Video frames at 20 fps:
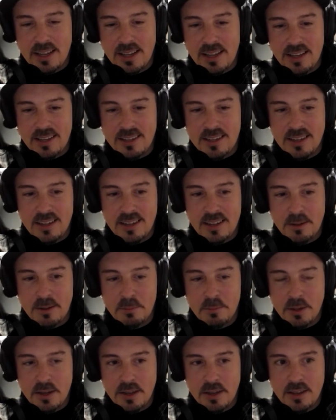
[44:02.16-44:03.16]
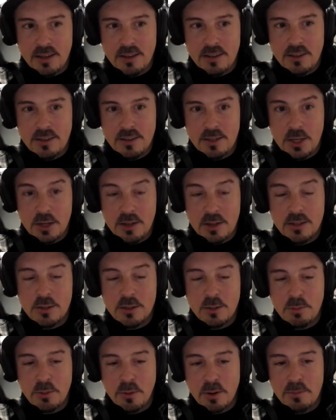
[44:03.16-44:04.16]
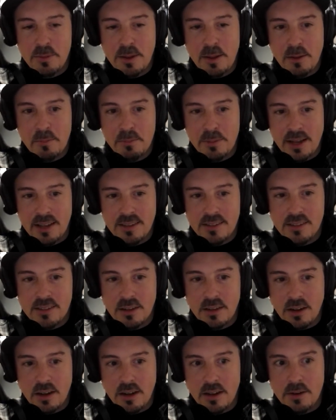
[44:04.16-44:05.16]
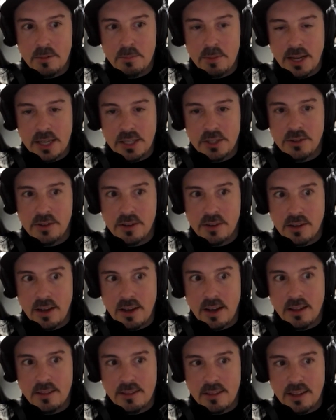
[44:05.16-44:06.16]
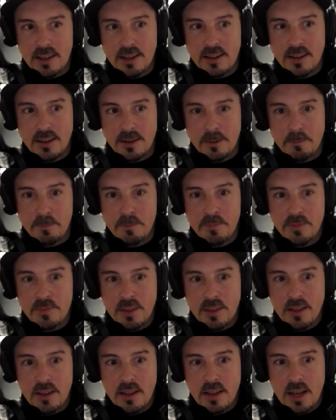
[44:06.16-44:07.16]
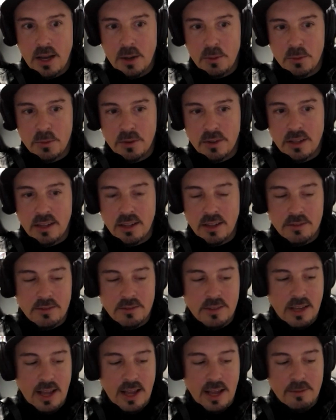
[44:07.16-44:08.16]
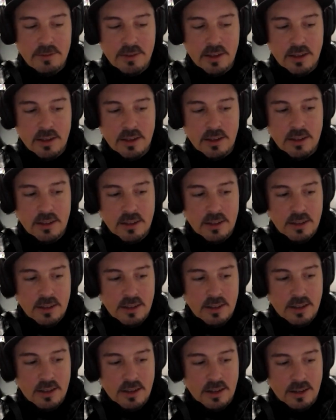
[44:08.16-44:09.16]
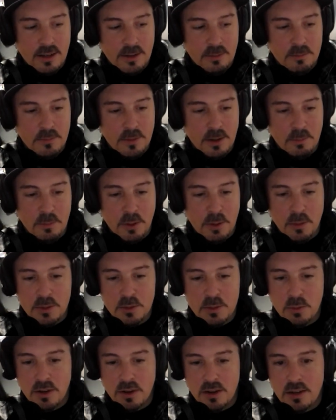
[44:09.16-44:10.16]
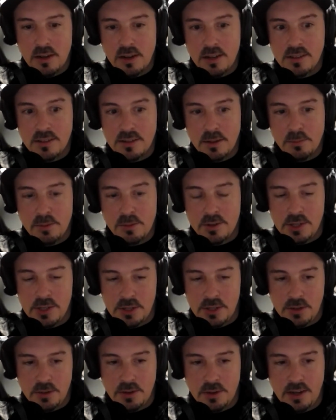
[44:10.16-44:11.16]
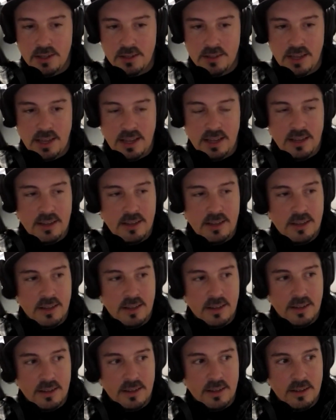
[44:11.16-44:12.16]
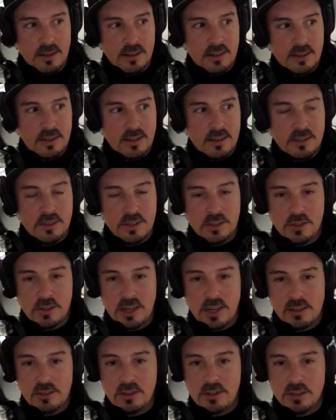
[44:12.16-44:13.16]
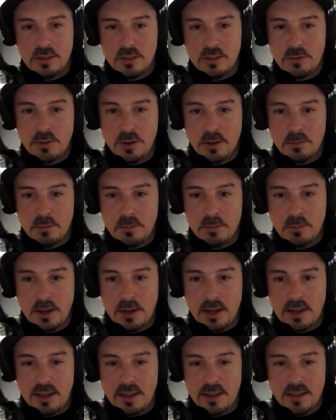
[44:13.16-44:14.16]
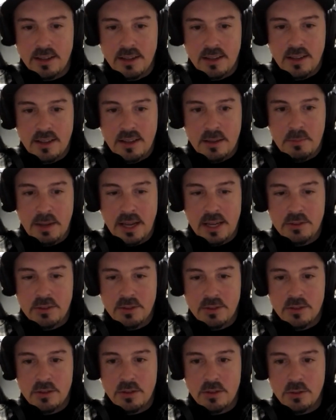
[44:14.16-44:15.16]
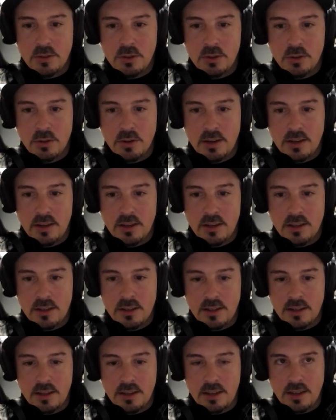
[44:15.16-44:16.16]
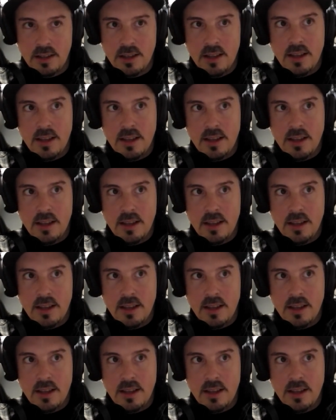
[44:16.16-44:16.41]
And uh, but you can support me best on Patreon. I think um, I would really love to have you. Um, I'm always working on something new. I take uh, suggestions from my patrons who joined the